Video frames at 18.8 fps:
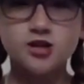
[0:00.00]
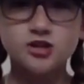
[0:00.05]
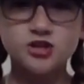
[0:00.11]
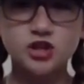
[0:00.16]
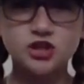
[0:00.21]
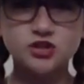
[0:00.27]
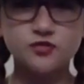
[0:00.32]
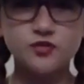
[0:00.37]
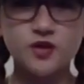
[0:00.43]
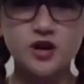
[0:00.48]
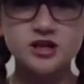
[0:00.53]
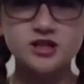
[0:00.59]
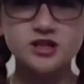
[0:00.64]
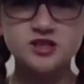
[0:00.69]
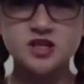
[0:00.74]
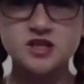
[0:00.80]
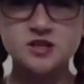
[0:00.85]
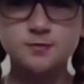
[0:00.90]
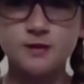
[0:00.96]

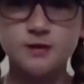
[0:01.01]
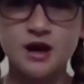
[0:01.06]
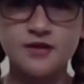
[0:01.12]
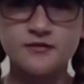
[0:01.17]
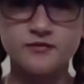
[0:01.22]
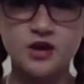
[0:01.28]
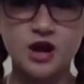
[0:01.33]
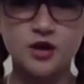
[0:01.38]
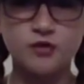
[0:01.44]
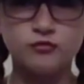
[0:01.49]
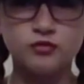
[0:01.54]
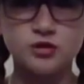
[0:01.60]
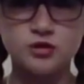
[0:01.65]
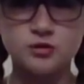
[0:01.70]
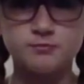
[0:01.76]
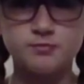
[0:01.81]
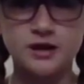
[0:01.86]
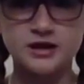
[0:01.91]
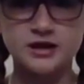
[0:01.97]
Gingivitis is my very
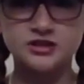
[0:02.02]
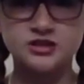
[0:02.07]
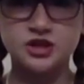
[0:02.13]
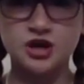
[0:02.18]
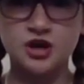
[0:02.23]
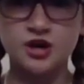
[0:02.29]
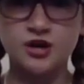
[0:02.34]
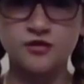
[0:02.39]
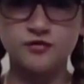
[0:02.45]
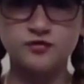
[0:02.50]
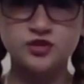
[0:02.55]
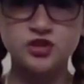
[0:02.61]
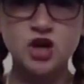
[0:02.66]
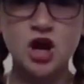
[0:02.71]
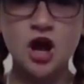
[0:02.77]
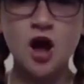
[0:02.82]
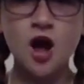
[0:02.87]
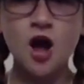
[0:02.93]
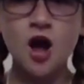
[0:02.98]
best of
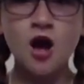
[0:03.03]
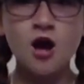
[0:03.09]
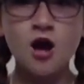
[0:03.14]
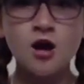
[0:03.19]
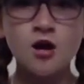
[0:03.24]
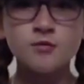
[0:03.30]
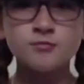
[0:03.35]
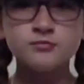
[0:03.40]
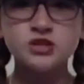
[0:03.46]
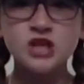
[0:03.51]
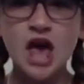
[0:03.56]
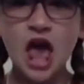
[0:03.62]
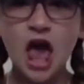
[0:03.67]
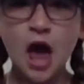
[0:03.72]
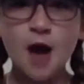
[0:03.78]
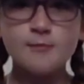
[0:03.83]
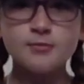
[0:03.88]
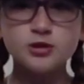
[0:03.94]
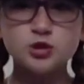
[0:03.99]
chums.
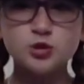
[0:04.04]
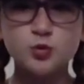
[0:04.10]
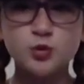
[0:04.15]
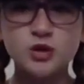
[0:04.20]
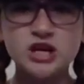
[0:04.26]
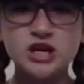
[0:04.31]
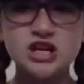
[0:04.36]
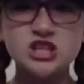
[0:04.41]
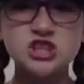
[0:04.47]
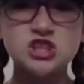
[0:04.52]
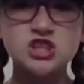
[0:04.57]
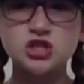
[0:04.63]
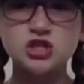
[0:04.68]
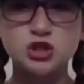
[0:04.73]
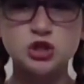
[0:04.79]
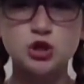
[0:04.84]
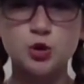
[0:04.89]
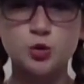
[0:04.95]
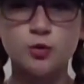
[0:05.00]
And between
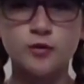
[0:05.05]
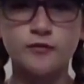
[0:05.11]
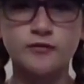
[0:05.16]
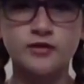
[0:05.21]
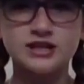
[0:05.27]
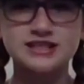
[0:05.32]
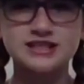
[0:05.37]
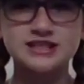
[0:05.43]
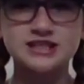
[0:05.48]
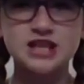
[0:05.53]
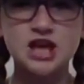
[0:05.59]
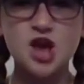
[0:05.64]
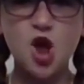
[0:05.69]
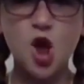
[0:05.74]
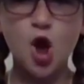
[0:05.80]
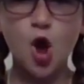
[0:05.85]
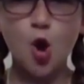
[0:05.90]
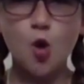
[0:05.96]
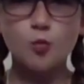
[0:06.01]
the two of us,
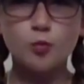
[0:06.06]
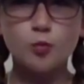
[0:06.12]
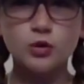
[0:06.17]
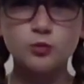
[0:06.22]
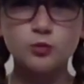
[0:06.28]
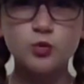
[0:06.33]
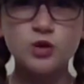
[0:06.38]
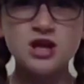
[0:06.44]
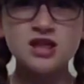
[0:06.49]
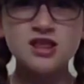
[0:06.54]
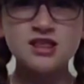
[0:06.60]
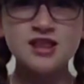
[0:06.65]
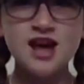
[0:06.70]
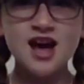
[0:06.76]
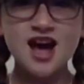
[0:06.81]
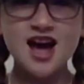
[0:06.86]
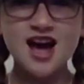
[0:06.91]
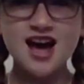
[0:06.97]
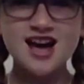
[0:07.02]
we will
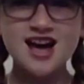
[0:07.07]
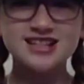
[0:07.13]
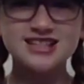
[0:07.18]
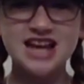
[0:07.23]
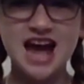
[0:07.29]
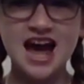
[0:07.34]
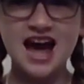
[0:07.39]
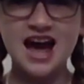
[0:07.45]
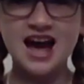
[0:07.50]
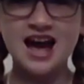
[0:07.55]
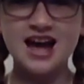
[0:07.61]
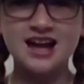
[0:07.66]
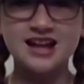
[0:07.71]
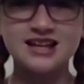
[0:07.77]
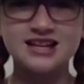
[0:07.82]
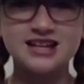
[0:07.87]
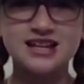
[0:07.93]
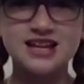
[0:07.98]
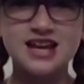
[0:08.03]
attack.
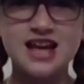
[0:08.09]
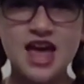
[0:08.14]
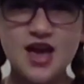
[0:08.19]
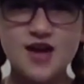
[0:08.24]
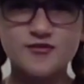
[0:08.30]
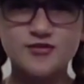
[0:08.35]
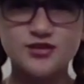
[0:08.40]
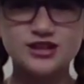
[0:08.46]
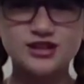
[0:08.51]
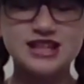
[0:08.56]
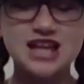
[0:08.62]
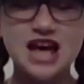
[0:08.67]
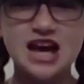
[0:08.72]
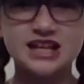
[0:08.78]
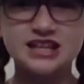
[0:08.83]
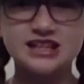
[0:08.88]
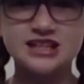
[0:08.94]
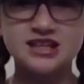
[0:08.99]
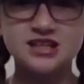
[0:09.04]
If you're
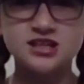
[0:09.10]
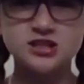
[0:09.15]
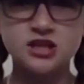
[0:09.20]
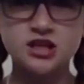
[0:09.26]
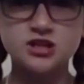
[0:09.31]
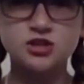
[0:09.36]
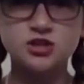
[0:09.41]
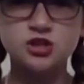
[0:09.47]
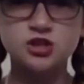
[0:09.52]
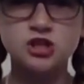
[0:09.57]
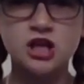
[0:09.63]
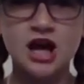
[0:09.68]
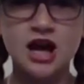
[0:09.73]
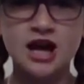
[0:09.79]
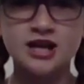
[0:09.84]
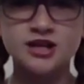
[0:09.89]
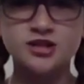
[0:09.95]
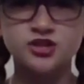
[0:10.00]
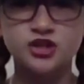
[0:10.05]
lacking dental
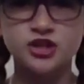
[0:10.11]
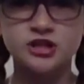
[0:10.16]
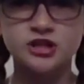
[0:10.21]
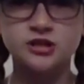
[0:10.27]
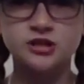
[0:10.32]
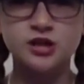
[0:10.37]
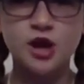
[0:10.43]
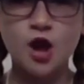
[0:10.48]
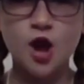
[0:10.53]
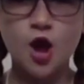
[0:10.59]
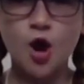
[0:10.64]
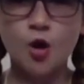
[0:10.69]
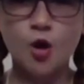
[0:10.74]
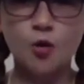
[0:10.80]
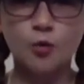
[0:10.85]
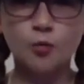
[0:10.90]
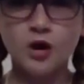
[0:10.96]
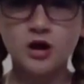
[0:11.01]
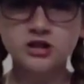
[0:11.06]
hygiene,
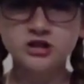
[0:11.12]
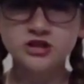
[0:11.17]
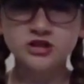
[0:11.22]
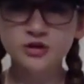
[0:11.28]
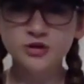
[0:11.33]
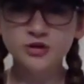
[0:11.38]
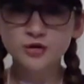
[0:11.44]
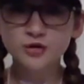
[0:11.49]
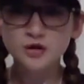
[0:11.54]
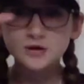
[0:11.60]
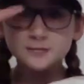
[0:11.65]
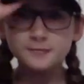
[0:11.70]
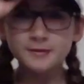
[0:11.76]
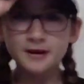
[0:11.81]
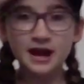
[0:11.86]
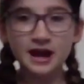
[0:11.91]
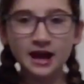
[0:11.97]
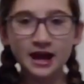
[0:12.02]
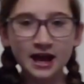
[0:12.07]
watch your
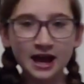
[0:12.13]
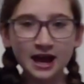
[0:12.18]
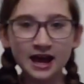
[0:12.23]
back.